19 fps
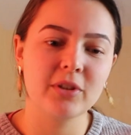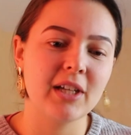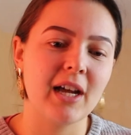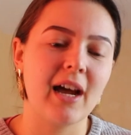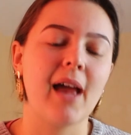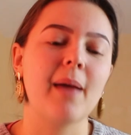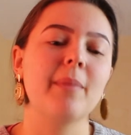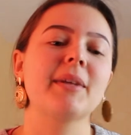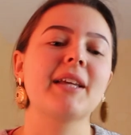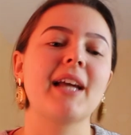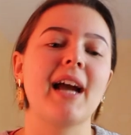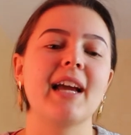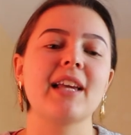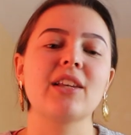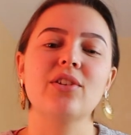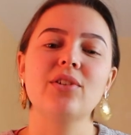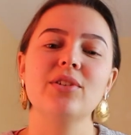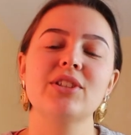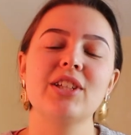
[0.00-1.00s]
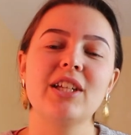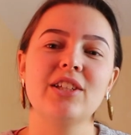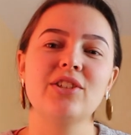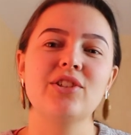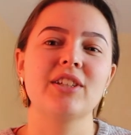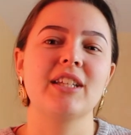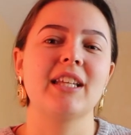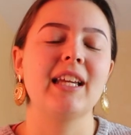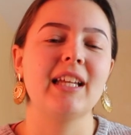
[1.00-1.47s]
times, guys, don't change
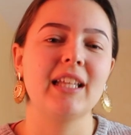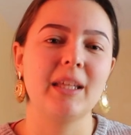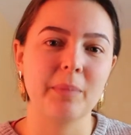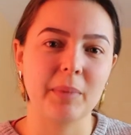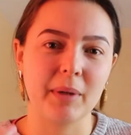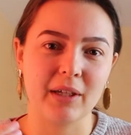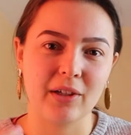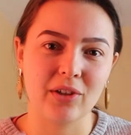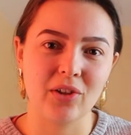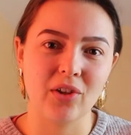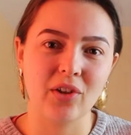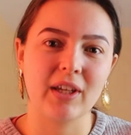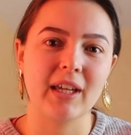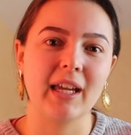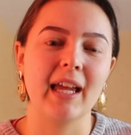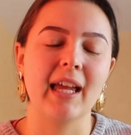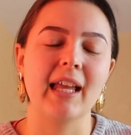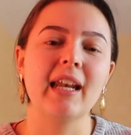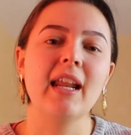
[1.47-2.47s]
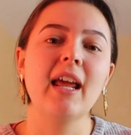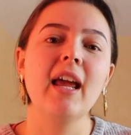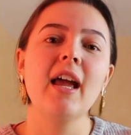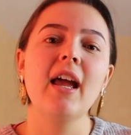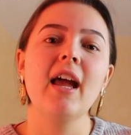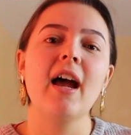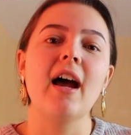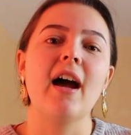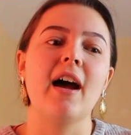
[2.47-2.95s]
your seats because you can
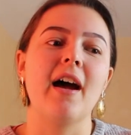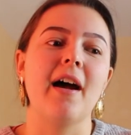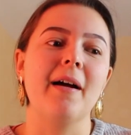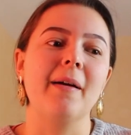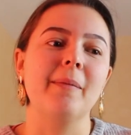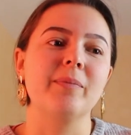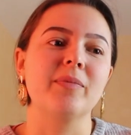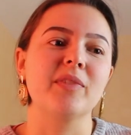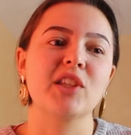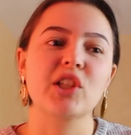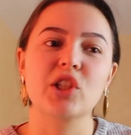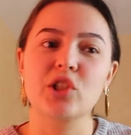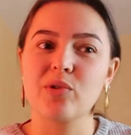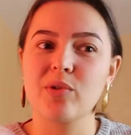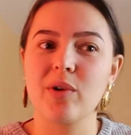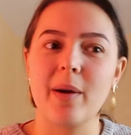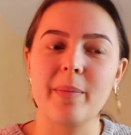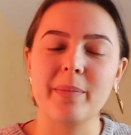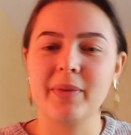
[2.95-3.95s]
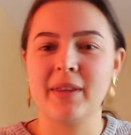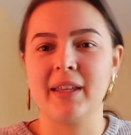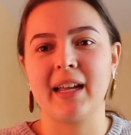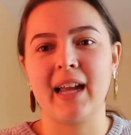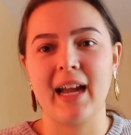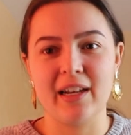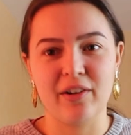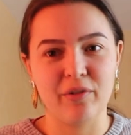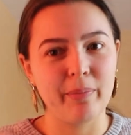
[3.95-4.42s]
screw up the
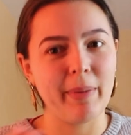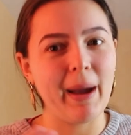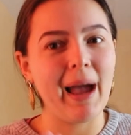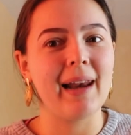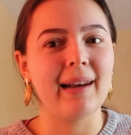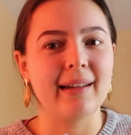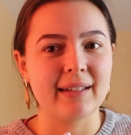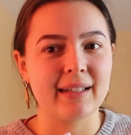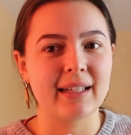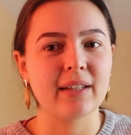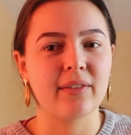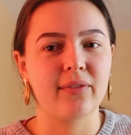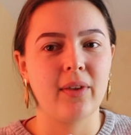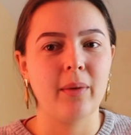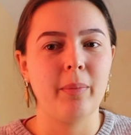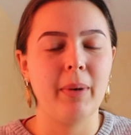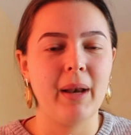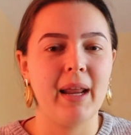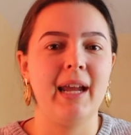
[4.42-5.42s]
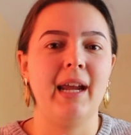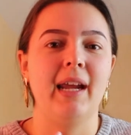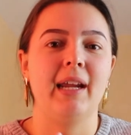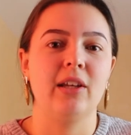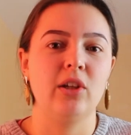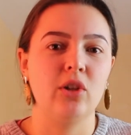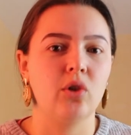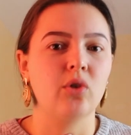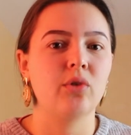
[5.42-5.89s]
kind of balance of the
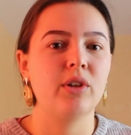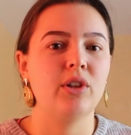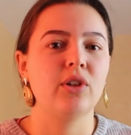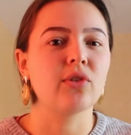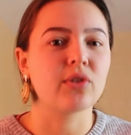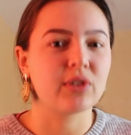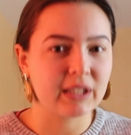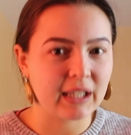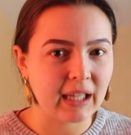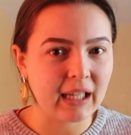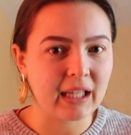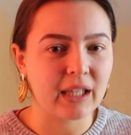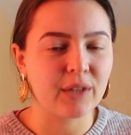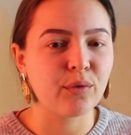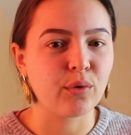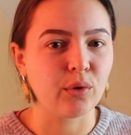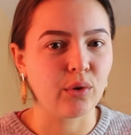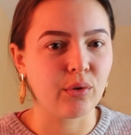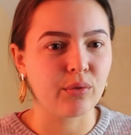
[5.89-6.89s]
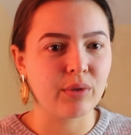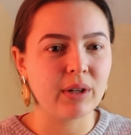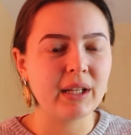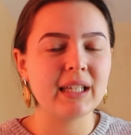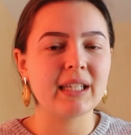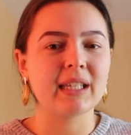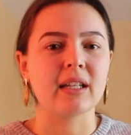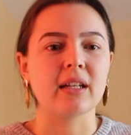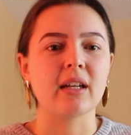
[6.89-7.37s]
plane. You're in your seats for a
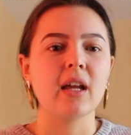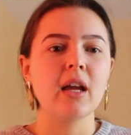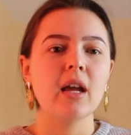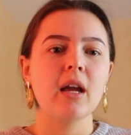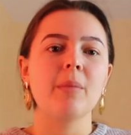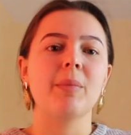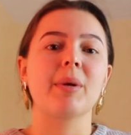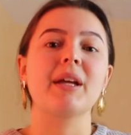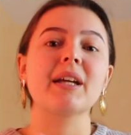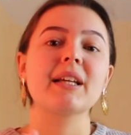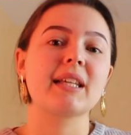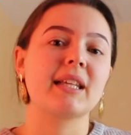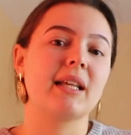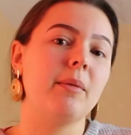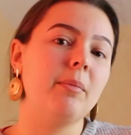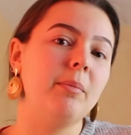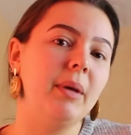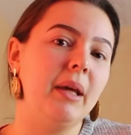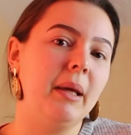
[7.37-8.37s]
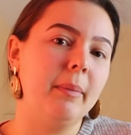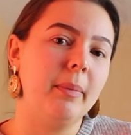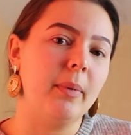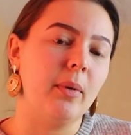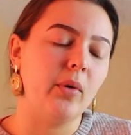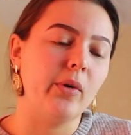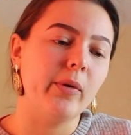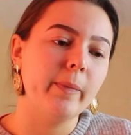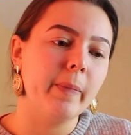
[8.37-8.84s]
reason. Because some
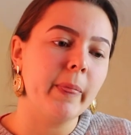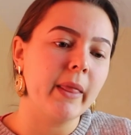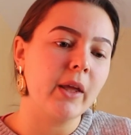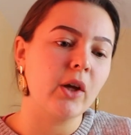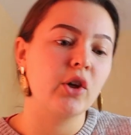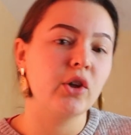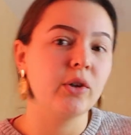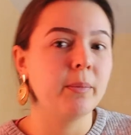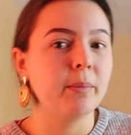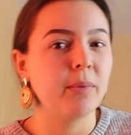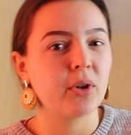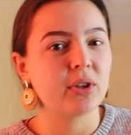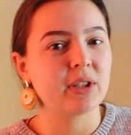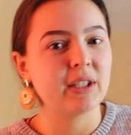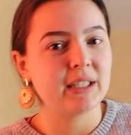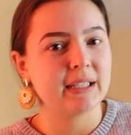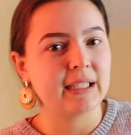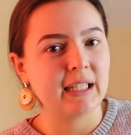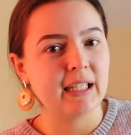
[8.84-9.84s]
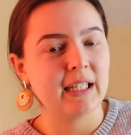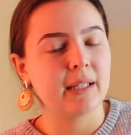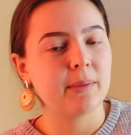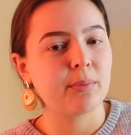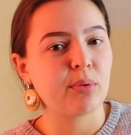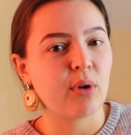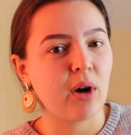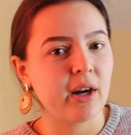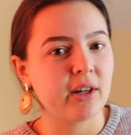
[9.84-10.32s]
people couldn't book their seats
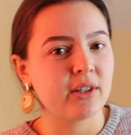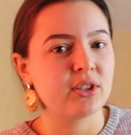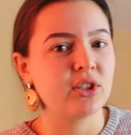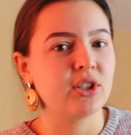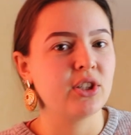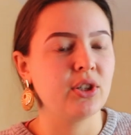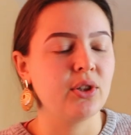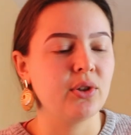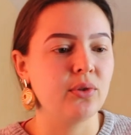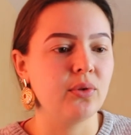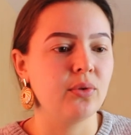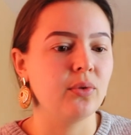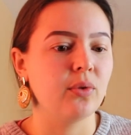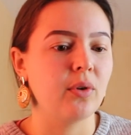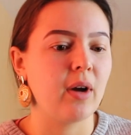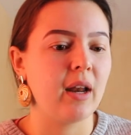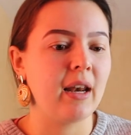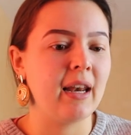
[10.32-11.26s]
prior to